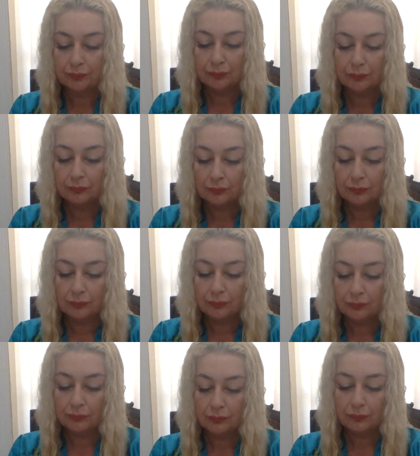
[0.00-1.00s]

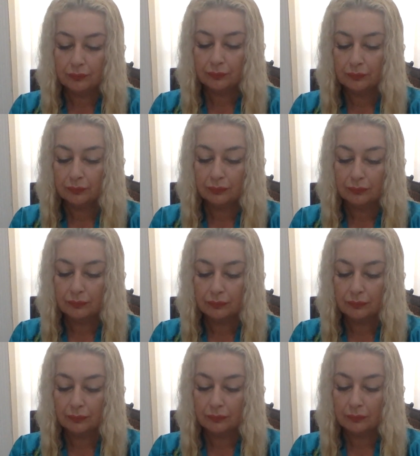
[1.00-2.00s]

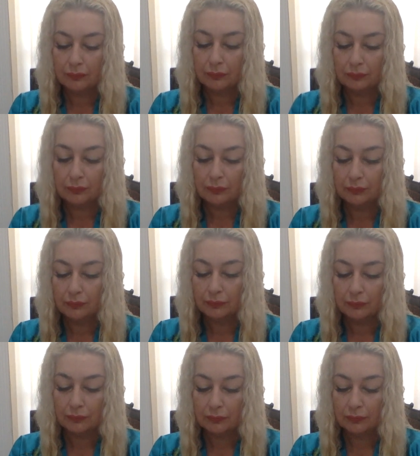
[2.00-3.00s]

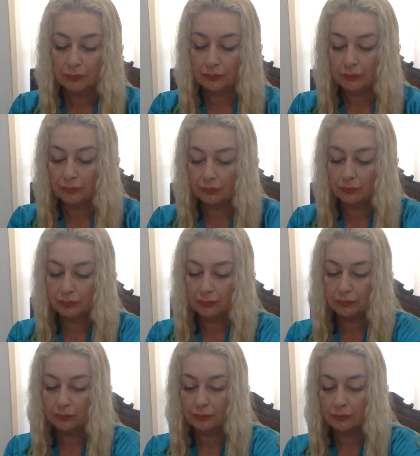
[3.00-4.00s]

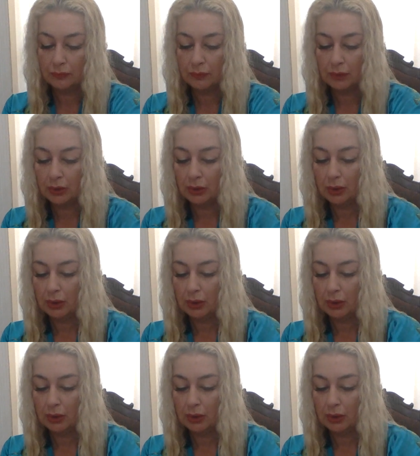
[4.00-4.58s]
Nothing is said.